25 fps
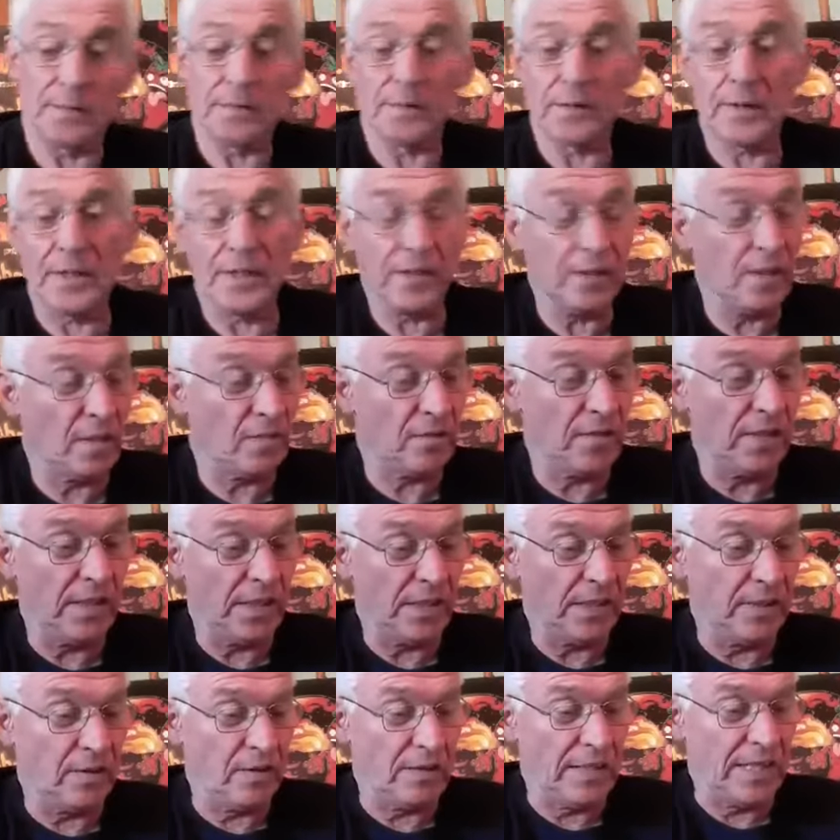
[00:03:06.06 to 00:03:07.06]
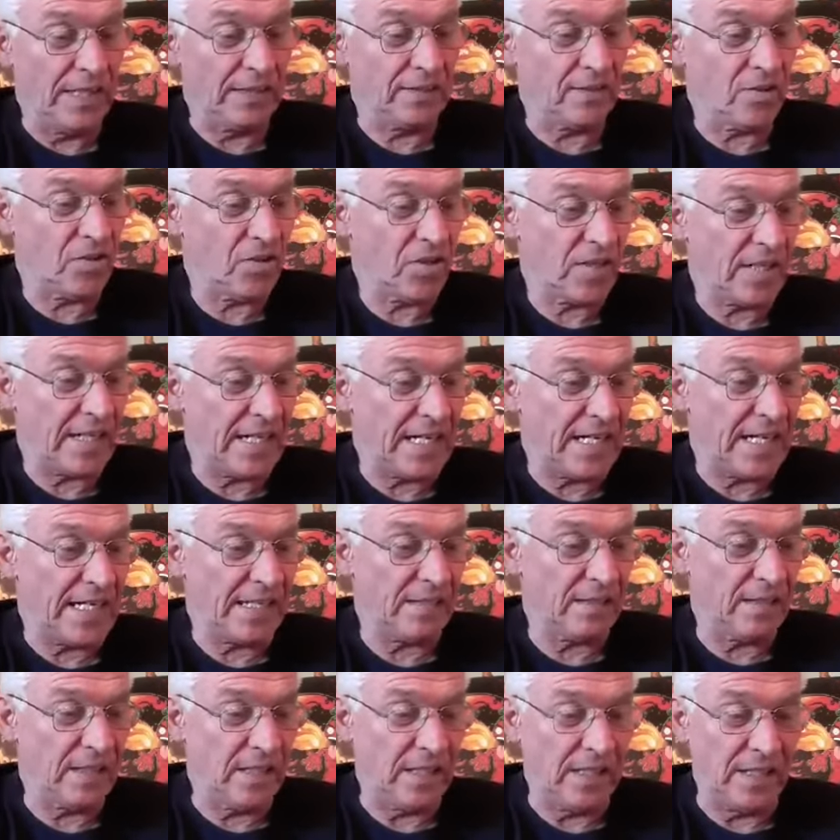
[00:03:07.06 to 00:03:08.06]
I don't really know how to start
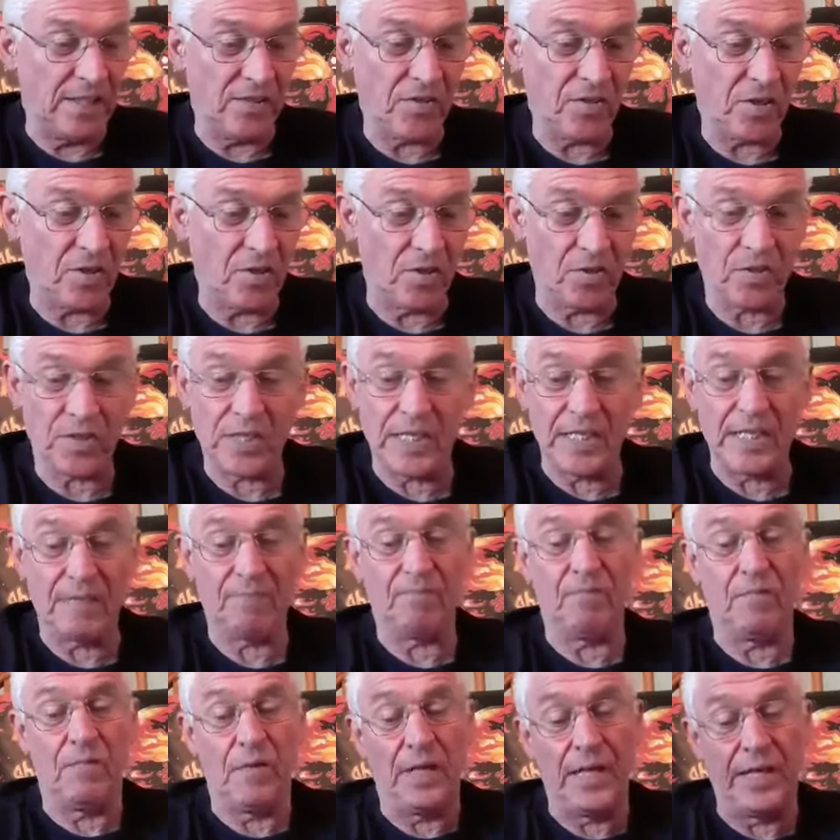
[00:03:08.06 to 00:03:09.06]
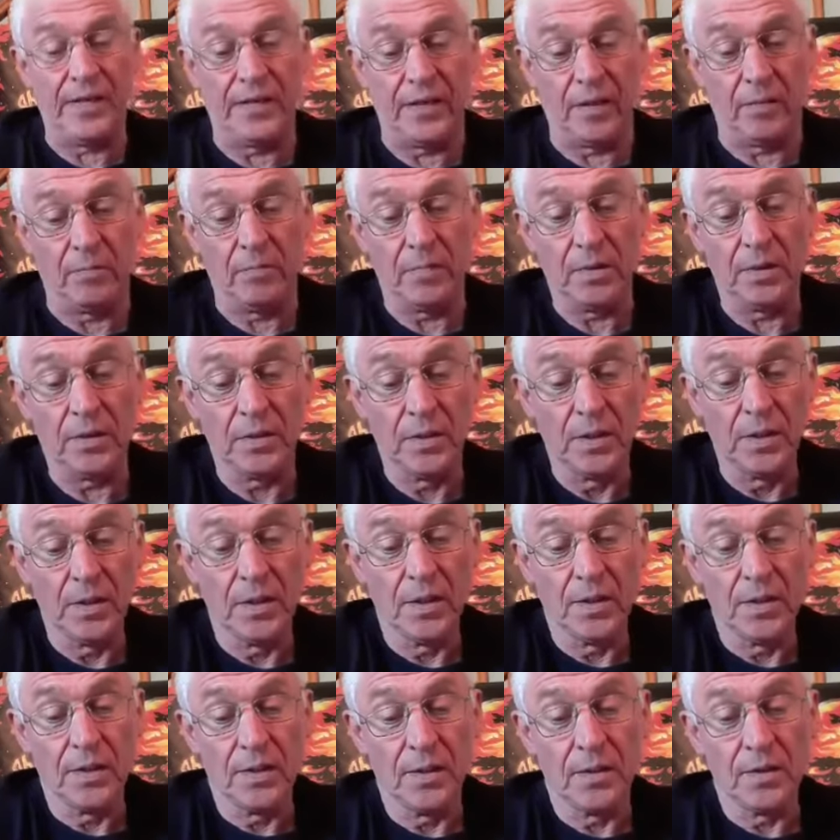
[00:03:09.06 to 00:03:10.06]
these because I haven't read them.
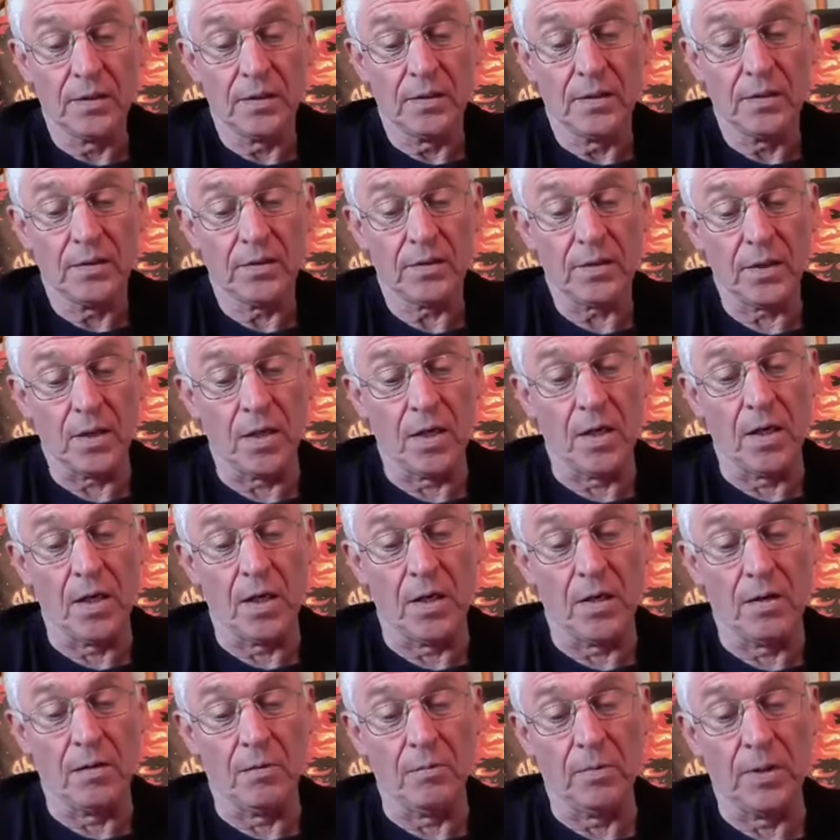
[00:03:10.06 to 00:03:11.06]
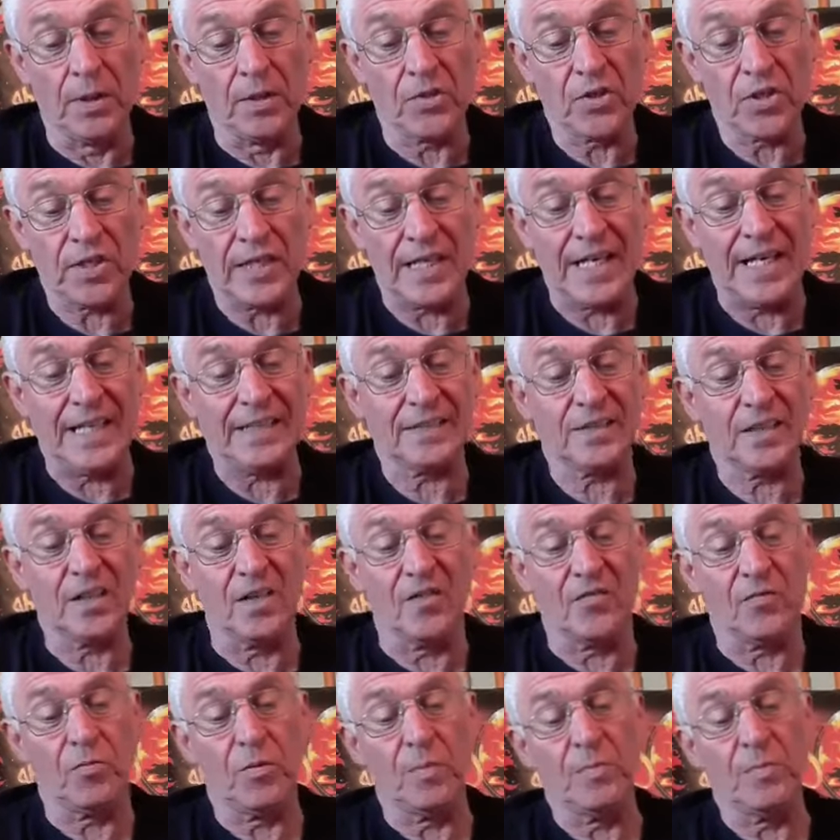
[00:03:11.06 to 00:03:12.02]
So, we'll start off with